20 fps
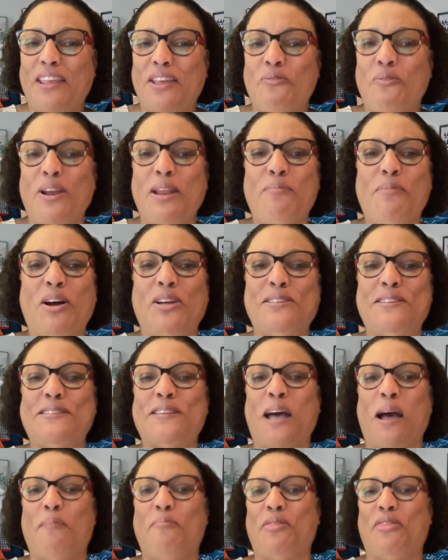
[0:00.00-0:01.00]
What about
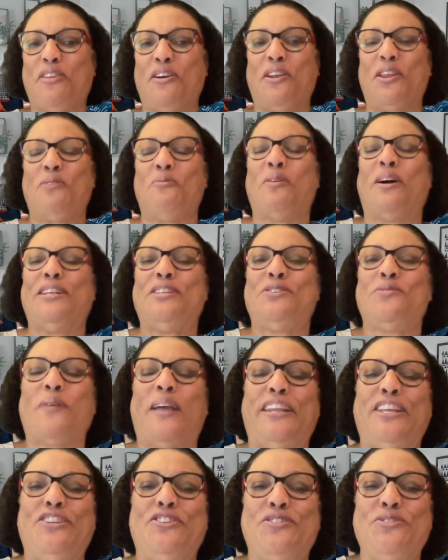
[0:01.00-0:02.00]
Psalm
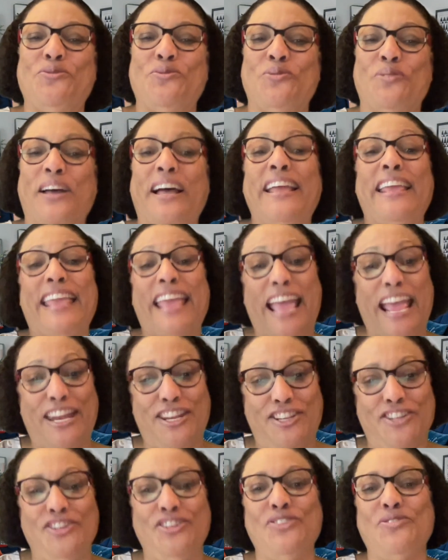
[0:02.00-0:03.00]
31:22? Again,
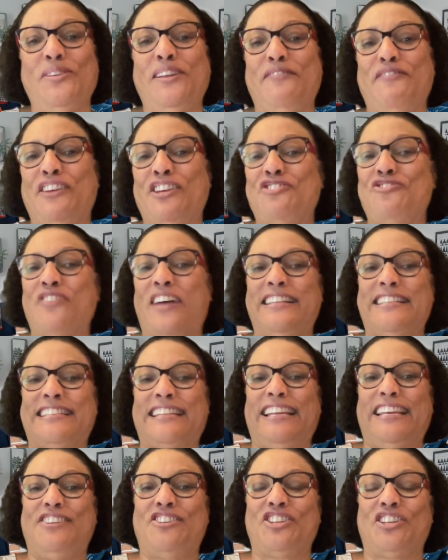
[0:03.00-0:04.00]
New Living
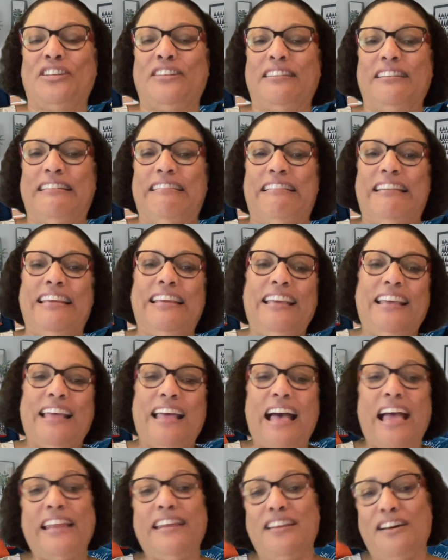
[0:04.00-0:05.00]
Translation.
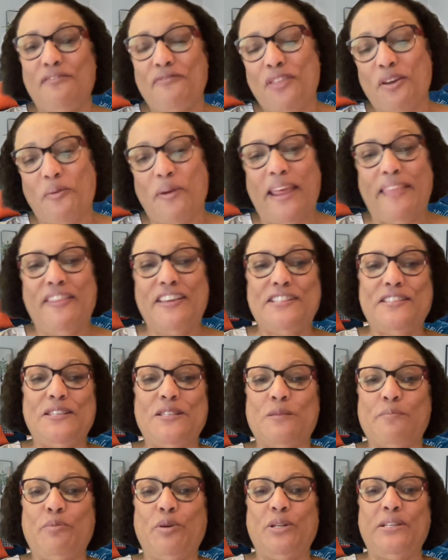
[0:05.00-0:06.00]
I love the way this
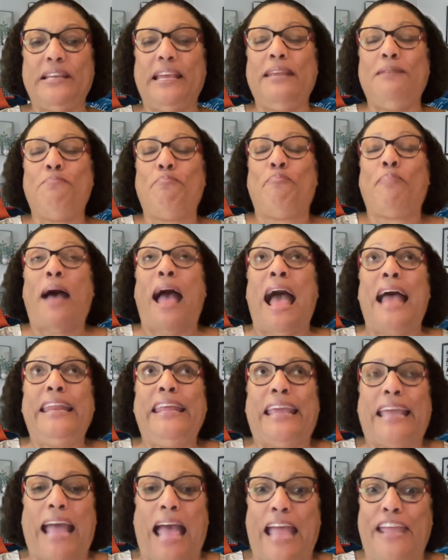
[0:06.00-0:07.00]
is put. In
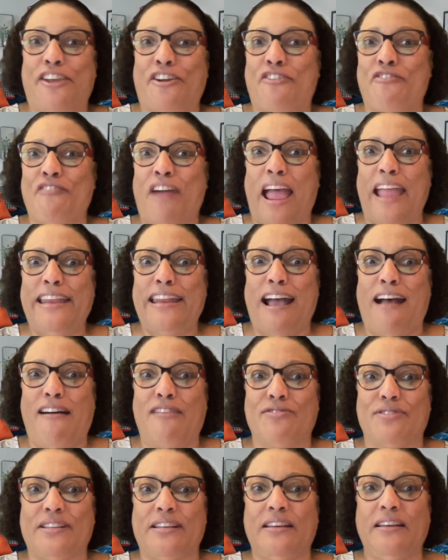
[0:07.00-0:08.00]
panic, I cried
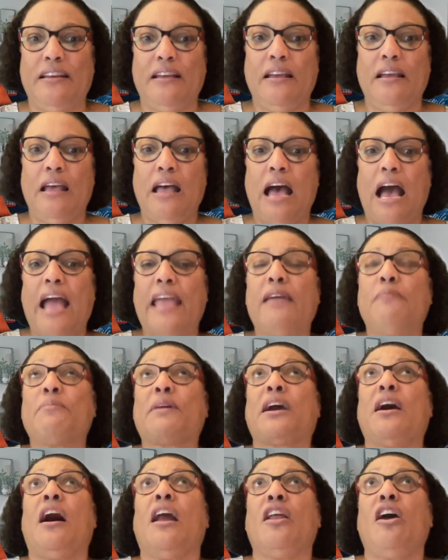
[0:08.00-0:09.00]
out. I am
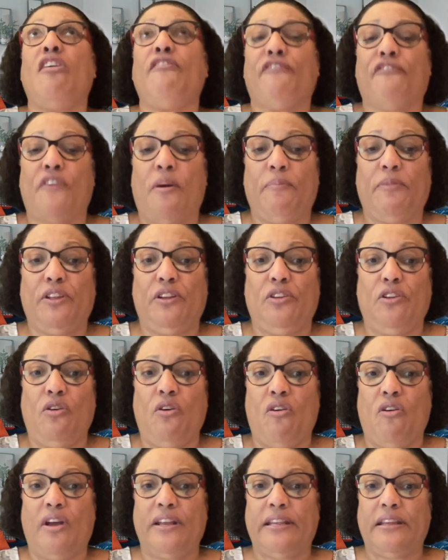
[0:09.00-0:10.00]
cut off from the
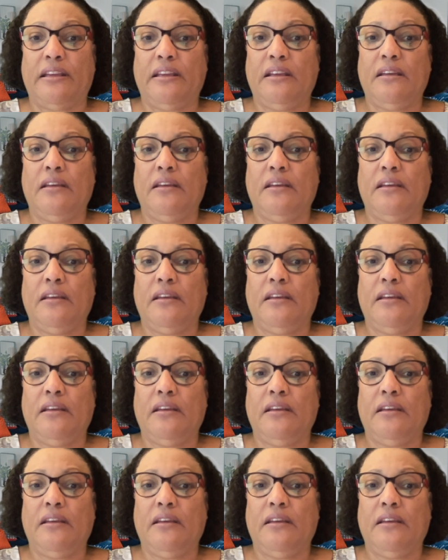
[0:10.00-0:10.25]
Lord.